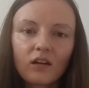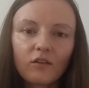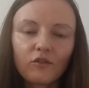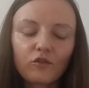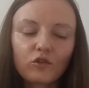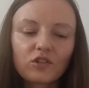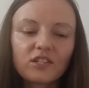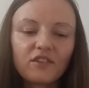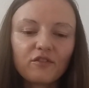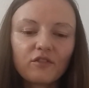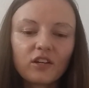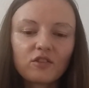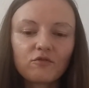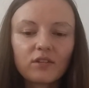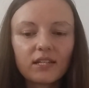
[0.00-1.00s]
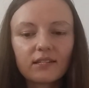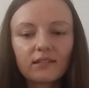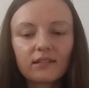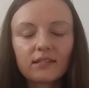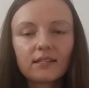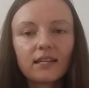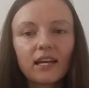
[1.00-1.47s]
for different
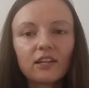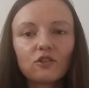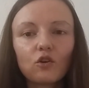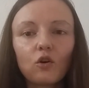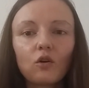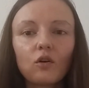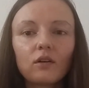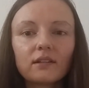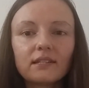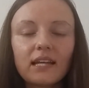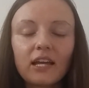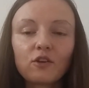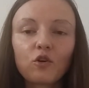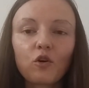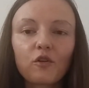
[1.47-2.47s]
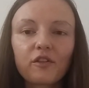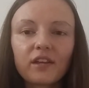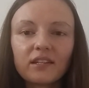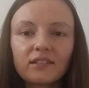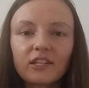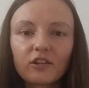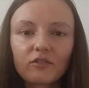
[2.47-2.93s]
reasons than
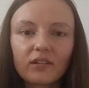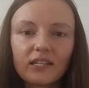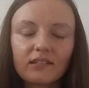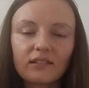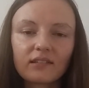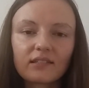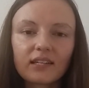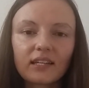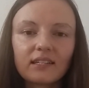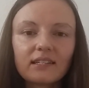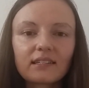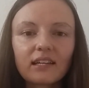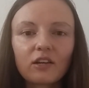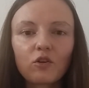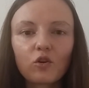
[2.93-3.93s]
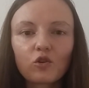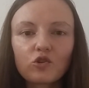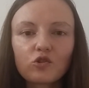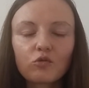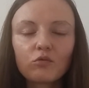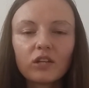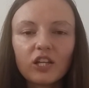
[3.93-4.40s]
authentic reasons, and this can
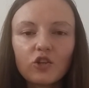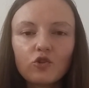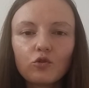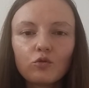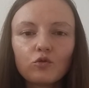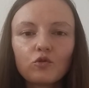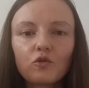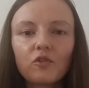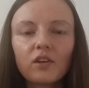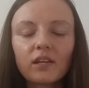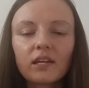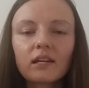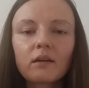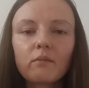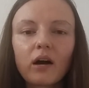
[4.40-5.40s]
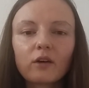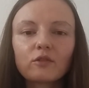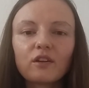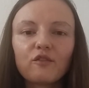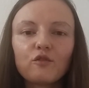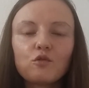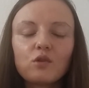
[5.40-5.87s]
also lead you to thinking
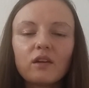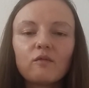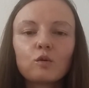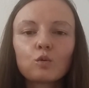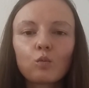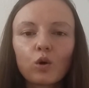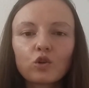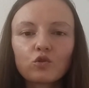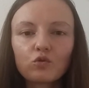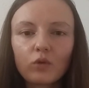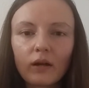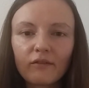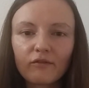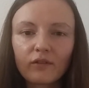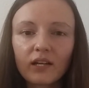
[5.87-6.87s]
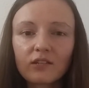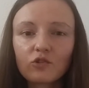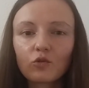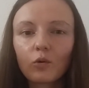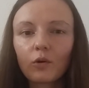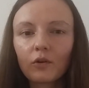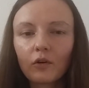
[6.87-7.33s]
about if you even want to have
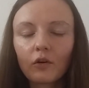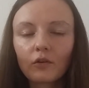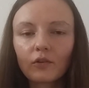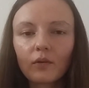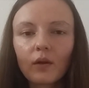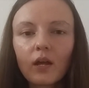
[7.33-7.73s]
friends or not.